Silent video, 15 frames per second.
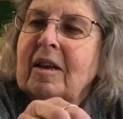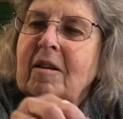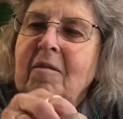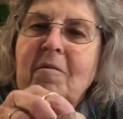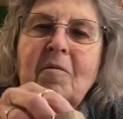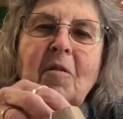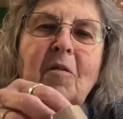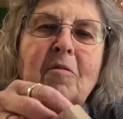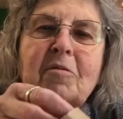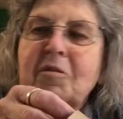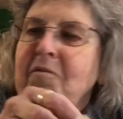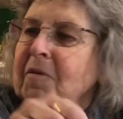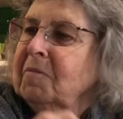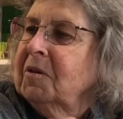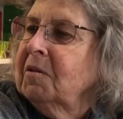rolls
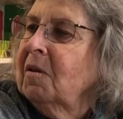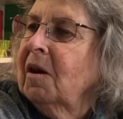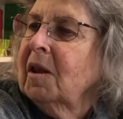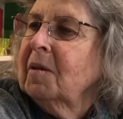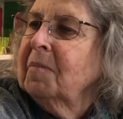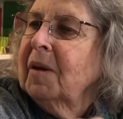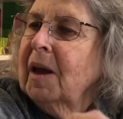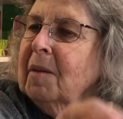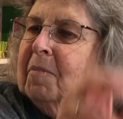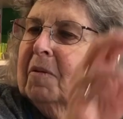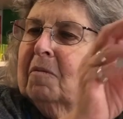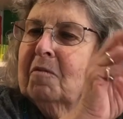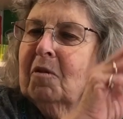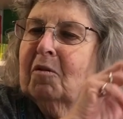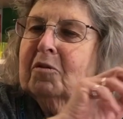from toilet paper,
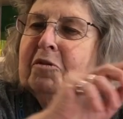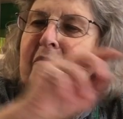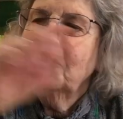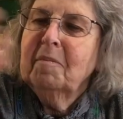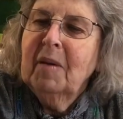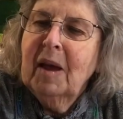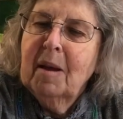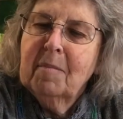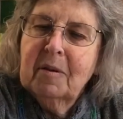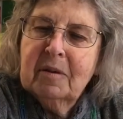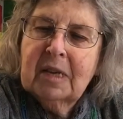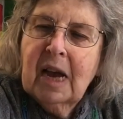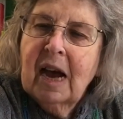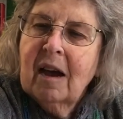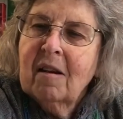rolls from paper
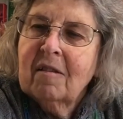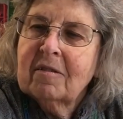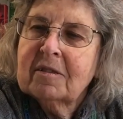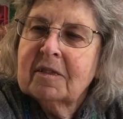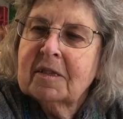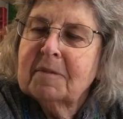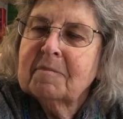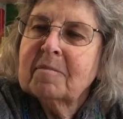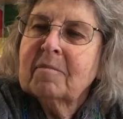towels.